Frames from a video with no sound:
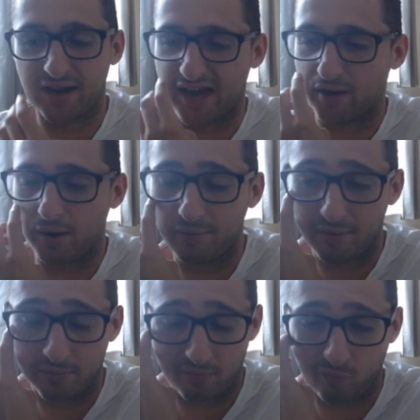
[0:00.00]
get away with
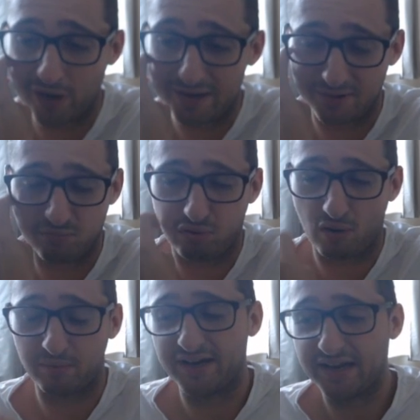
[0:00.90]
it with 3, but you
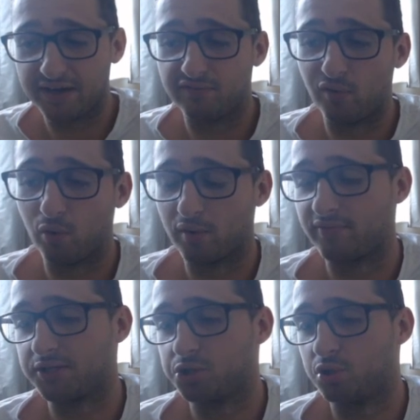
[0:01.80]
probably need 4 if
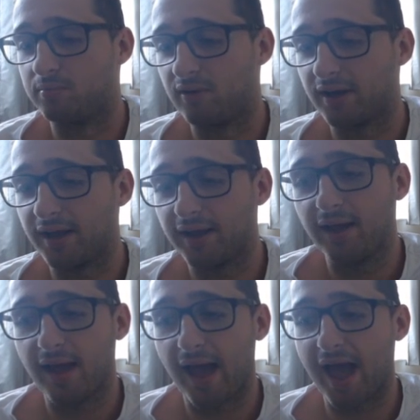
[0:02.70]
they're short mollying.
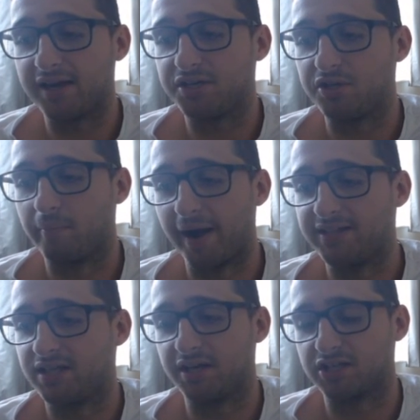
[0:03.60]
And you're
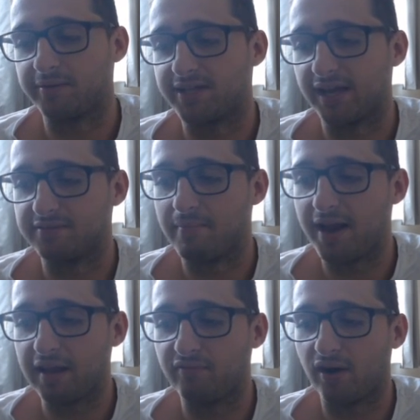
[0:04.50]
basically just going to take as
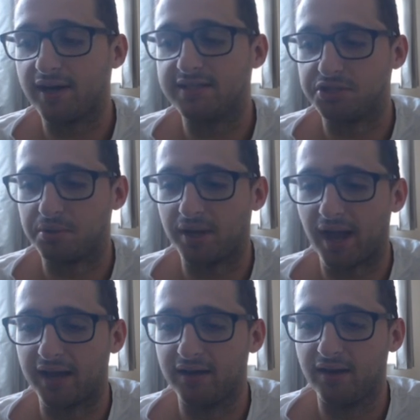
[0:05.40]
many fights as you
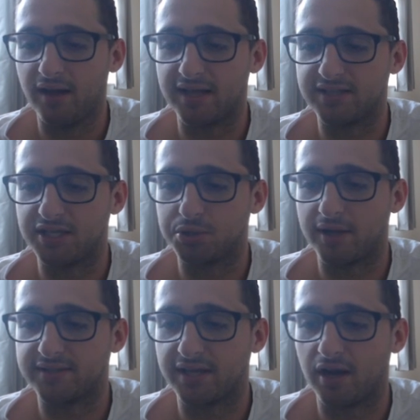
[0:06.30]
can as
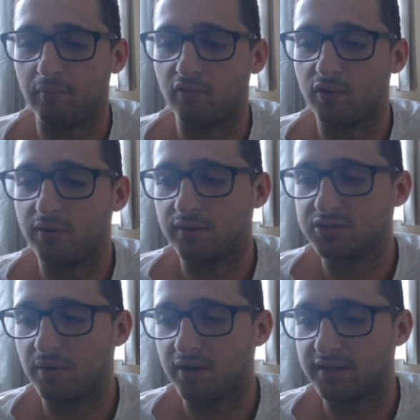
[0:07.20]
they come through. They'll
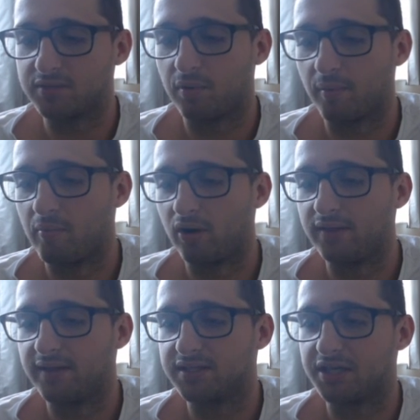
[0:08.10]
smoke this, probably molly
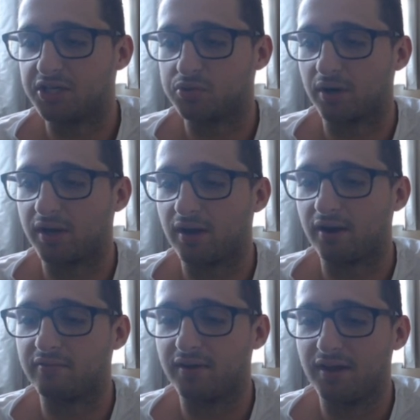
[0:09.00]
this. And you just want to kind
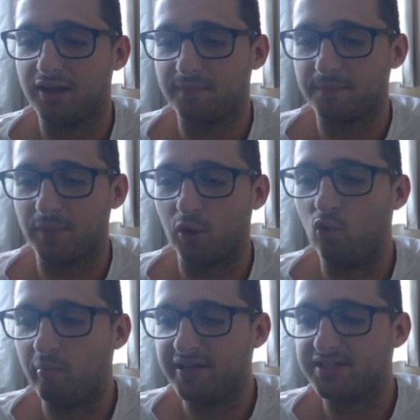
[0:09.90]
of
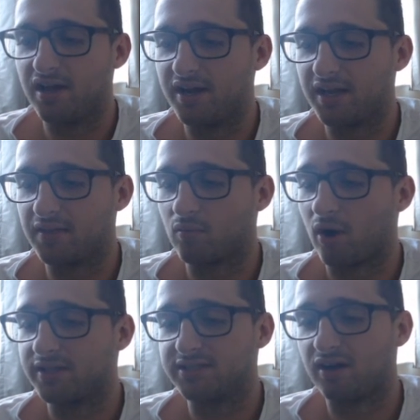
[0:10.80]
all be turning at the
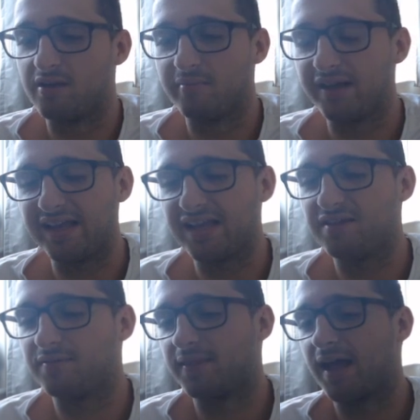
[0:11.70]
right time. But
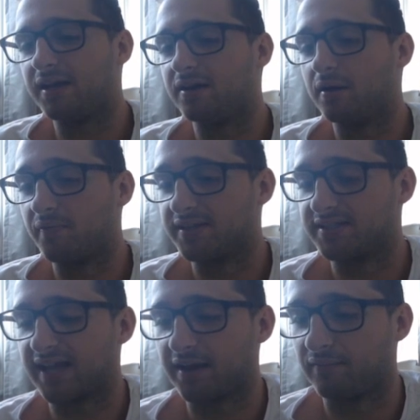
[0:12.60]
even then, if there's a second